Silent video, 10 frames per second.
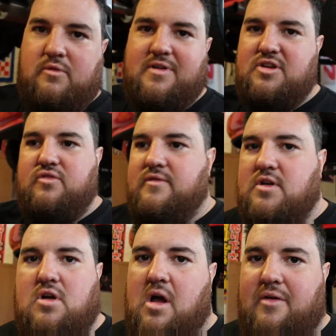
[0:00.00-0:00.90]
only driven the
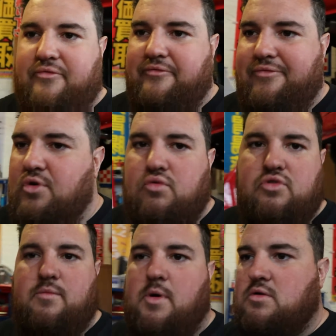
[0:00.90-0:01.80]
car
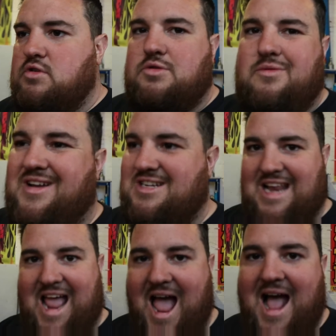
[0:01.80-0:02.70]
400 miles since we've
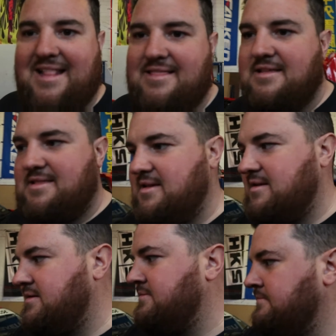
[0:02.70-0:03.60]
actually had the thing,